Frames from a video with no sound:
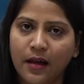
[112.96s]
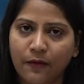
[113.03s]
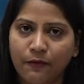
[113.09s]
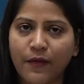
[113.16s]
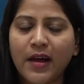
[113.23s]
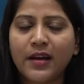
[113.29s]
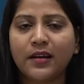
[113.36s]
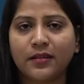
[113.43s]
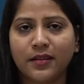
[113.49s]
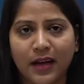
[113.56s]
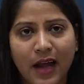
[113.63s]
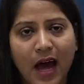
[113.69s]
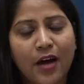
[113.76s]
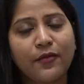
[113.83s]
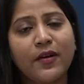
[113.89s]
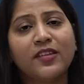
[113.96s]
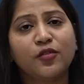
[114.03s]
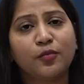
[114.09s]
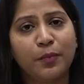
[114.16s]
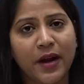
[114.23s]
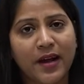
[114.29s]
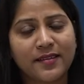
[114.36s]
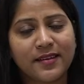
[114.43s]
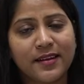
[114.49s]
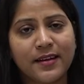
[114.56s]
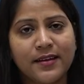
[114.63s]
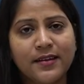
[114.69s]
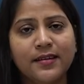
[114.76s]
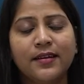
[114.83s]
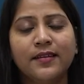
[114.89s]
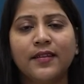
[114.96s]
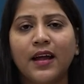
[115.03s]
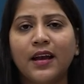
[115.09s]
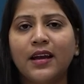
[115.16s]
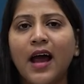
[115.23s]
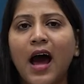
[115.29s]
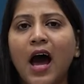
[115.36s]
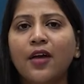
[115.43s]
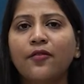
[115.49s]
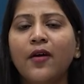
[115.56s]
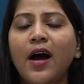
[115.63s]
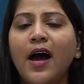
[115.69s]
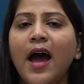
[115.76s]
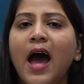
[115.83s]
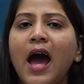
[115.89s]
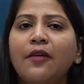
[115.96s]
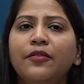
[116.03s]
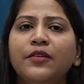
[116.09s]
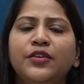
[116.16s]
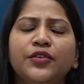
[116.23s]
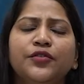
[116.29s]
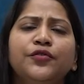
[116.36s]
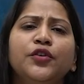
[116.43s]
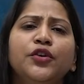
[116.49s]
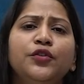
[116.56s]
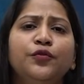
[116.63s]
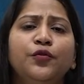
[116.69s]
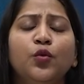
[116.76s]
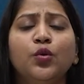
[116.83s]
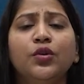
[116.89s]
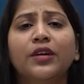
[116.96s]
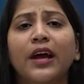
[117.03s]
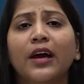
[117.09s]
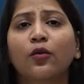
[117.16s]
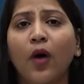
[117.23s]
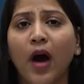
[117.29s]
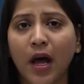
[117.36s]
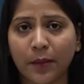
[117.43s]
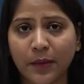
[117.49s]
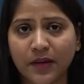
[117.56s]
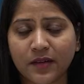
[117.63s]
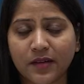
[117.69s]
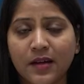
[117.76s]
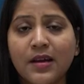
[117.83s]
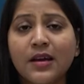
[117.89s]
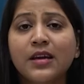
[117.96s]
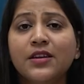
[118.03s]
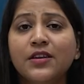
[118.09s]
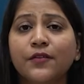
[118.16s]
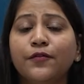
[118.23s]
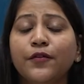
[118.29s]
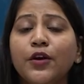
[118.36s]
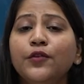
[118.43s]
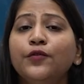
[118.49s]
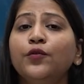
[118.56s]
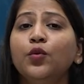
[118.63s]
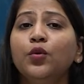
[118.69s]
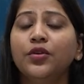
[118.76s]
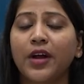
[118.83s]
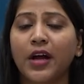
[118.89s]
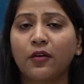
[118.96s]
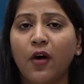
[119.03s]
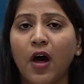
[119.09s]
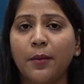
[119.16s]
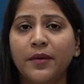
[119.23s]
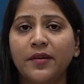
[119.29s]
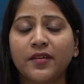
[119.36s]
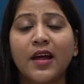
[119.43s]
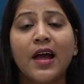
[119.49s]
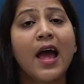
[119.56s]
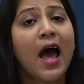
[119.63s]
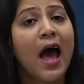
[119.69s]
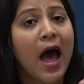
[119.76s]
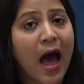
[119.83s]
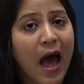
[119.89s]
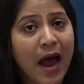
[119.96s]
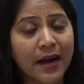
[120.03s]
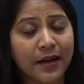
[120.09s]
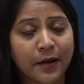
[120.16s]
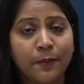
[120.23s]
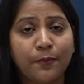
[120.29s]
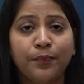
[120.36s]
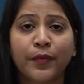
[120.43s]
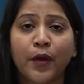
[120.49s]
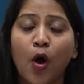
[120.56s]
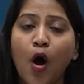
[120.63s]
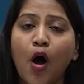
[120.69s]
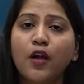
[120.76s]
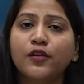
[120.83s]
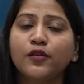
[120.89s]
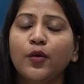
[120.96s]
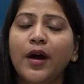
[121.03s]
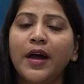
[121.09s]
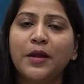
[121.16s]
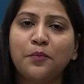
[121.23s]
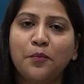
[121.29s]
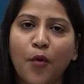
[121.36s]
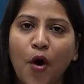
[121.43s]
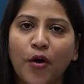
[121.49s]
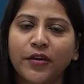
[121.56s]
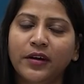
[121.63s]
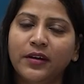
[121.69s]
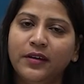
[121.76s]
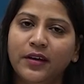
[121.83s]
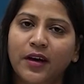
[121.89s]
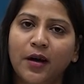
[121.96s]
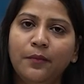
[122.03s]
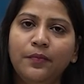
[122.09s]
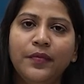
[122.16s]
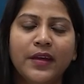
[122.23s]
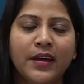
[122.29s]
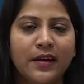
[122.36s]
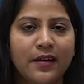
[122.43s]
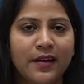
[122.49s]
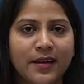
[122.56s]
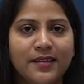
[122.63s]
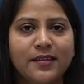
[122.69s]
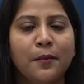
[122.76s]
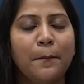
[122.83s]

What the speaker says: when the larva is present, the larva have different food requirements. And also an important term here is